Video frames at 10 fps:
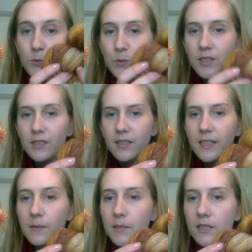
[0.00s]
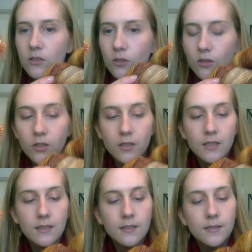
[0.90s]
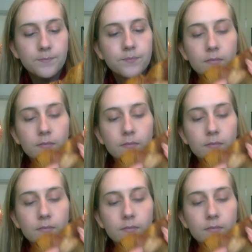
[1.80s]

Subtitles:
which I think means dessert, doesn't it?